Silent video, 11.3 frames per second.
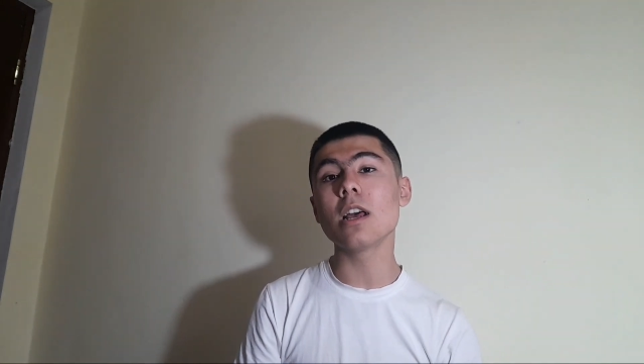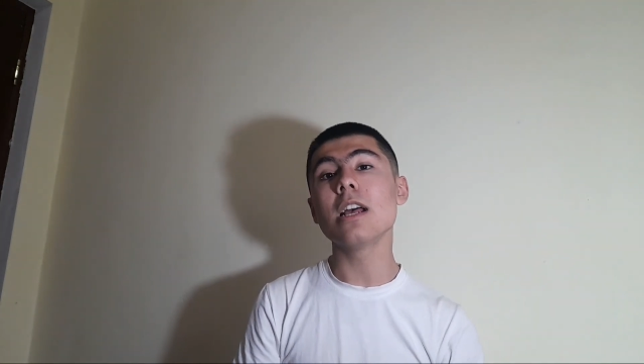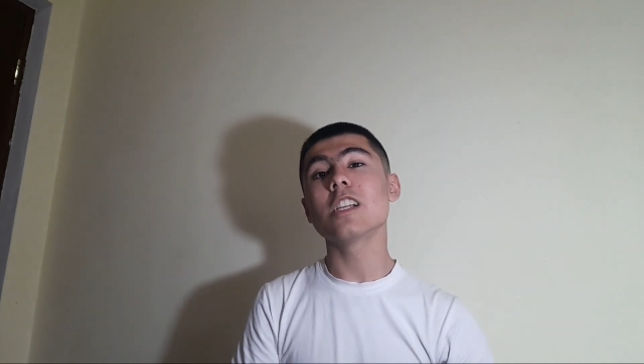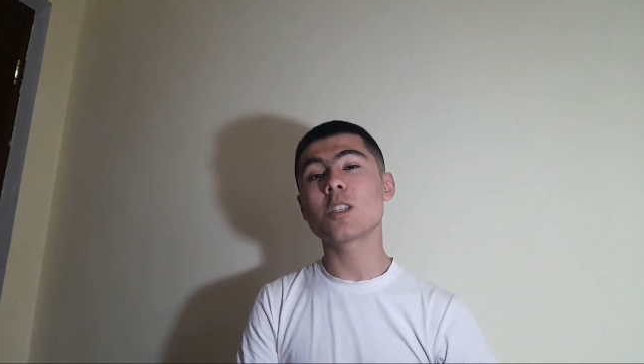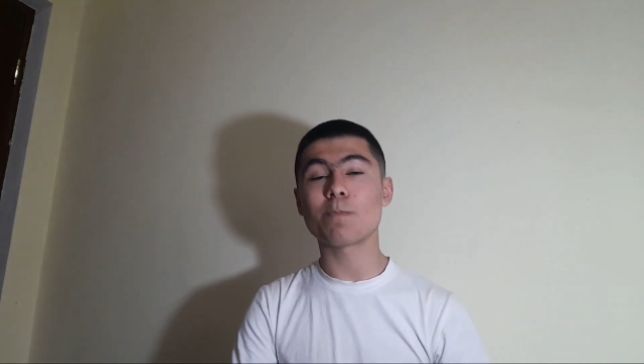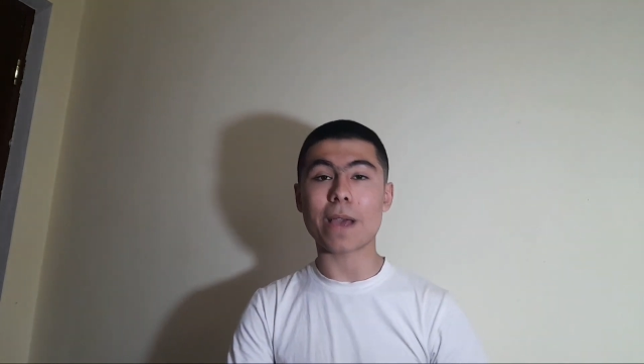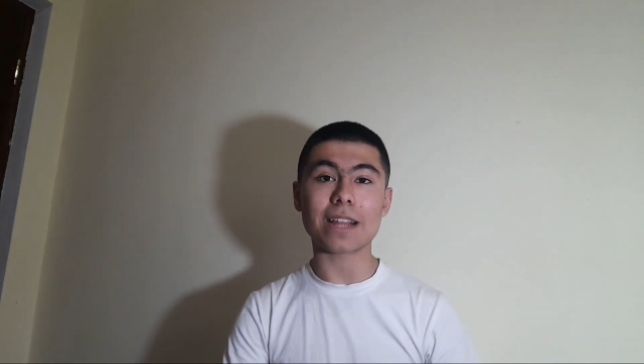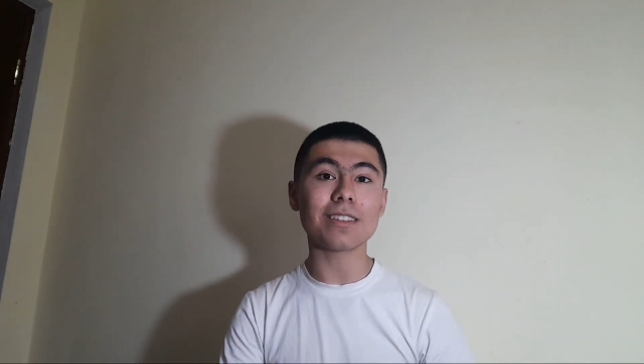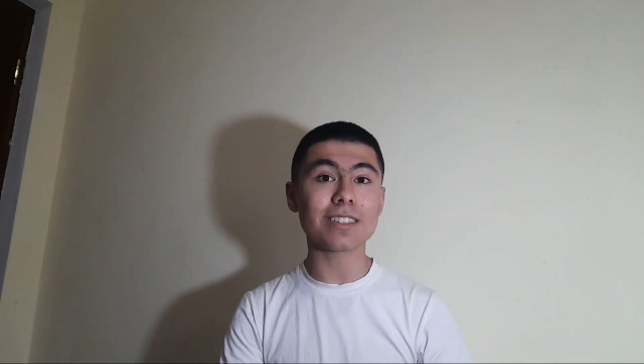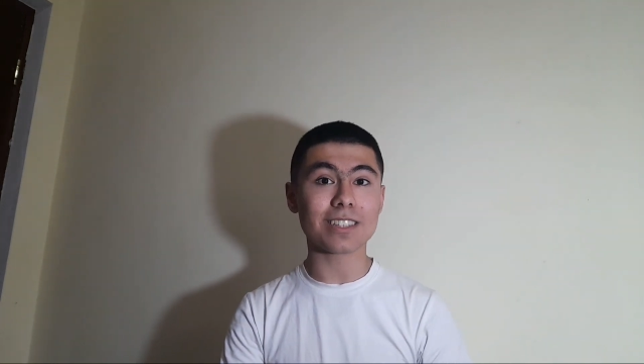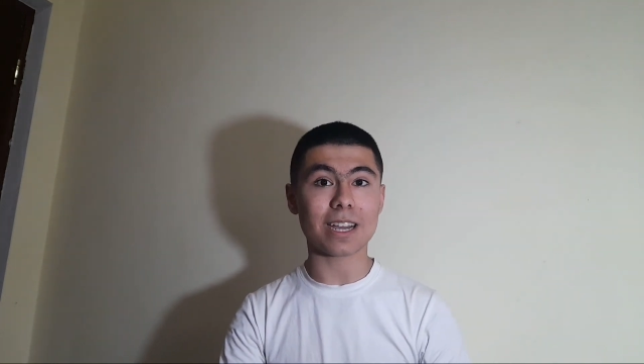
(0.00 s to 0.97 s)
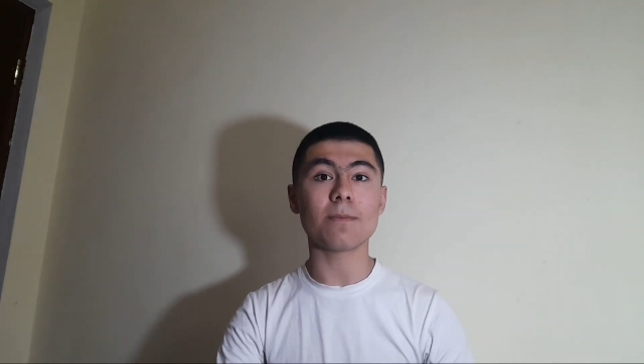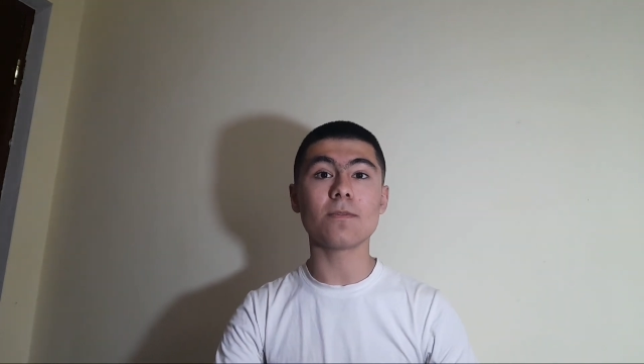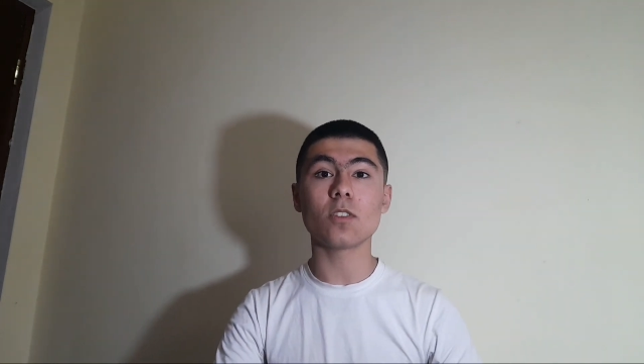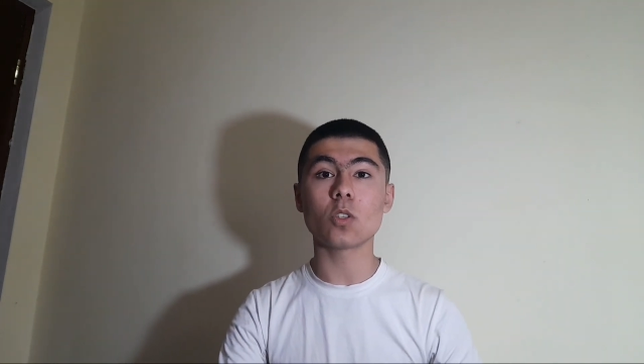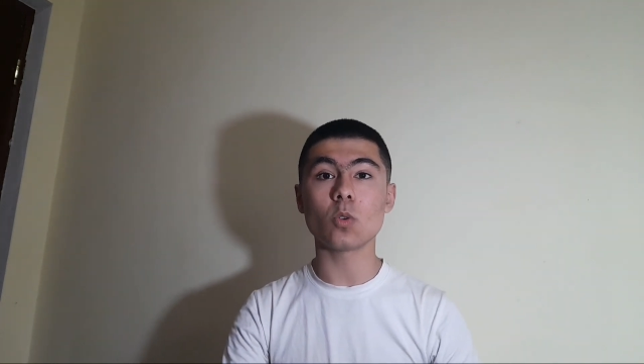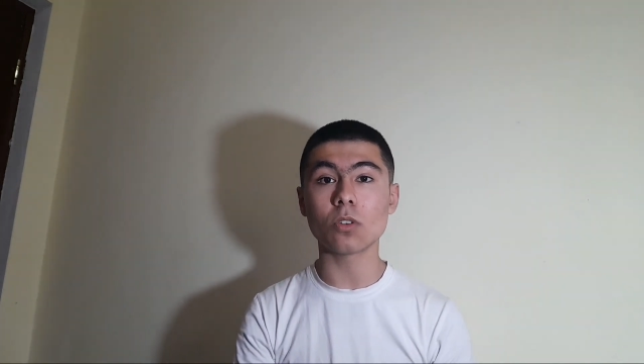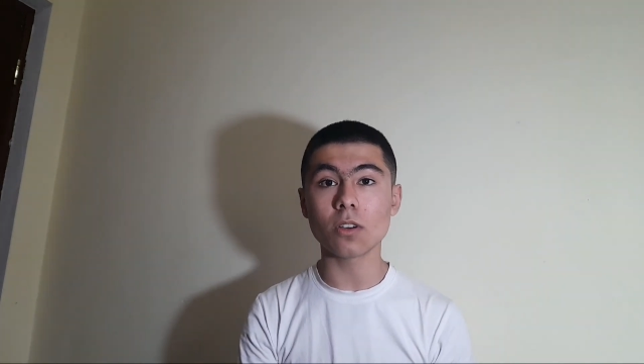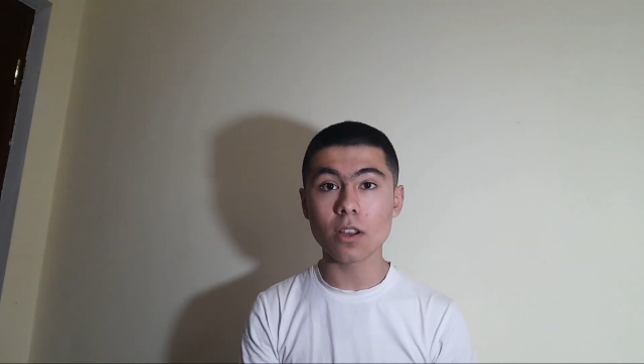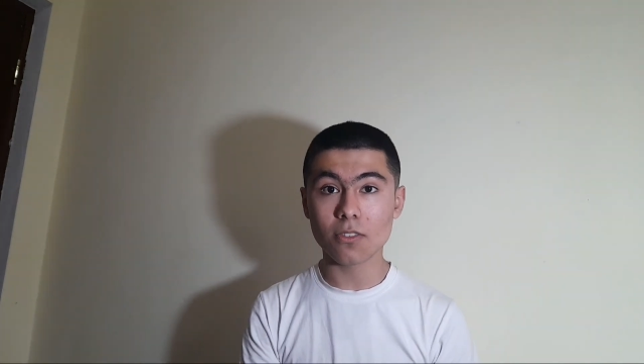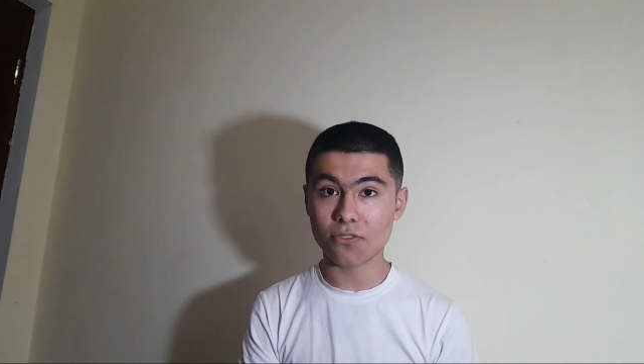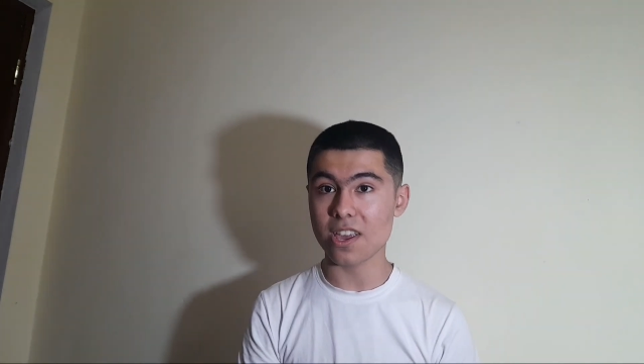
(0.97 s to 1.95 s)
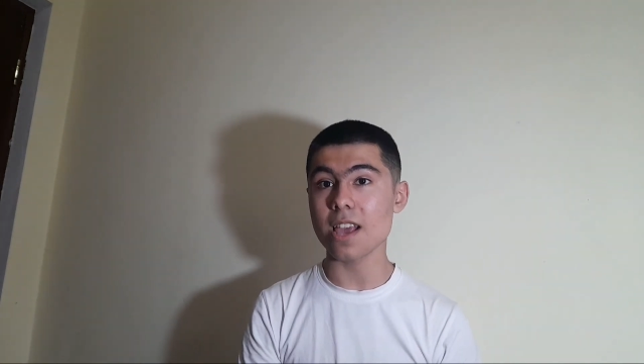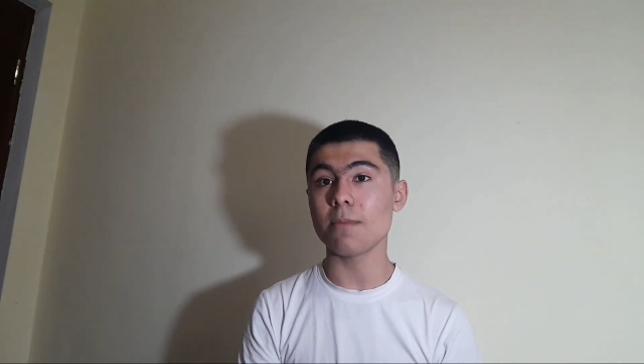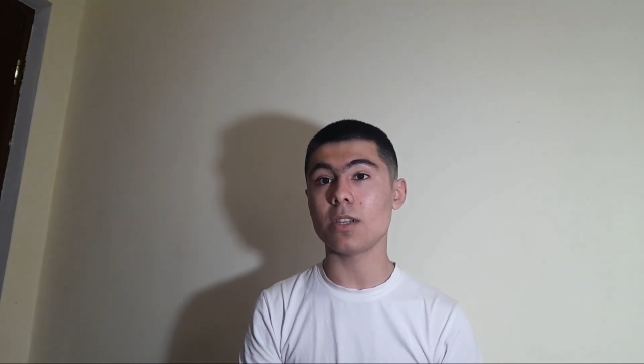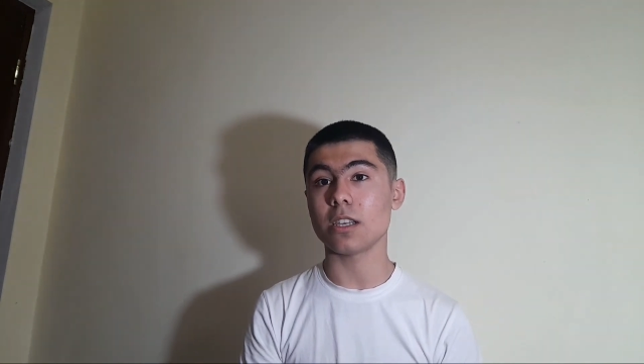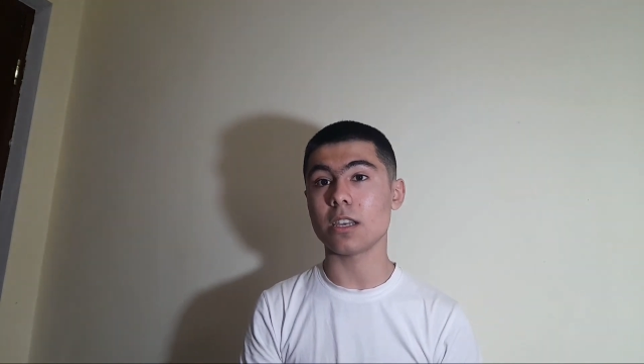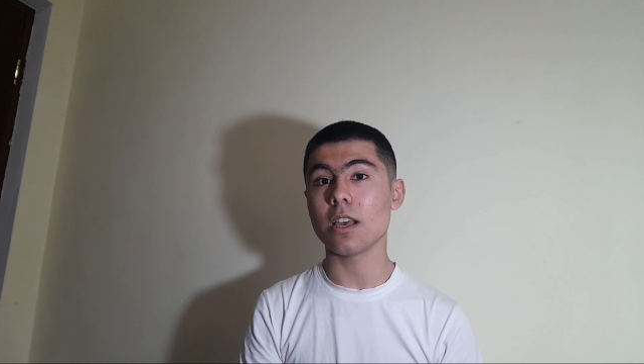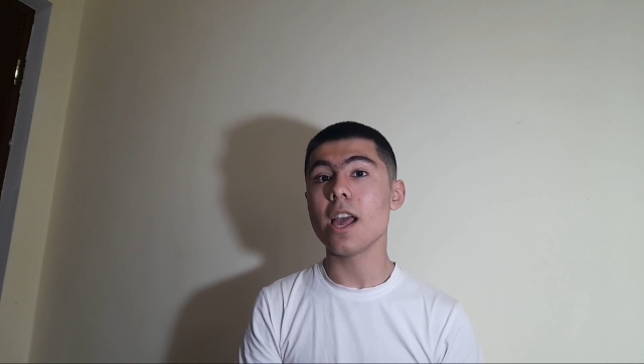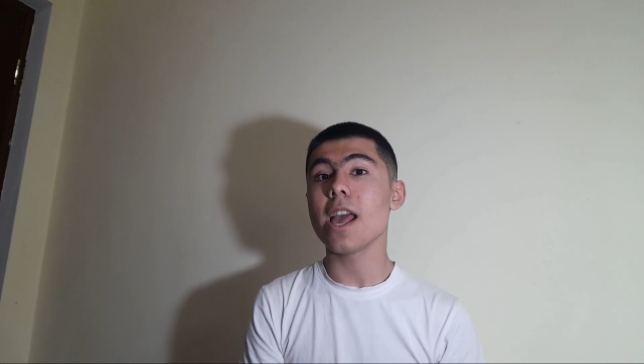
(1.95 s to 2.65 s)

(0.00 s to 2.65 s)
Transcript: spending time with your family.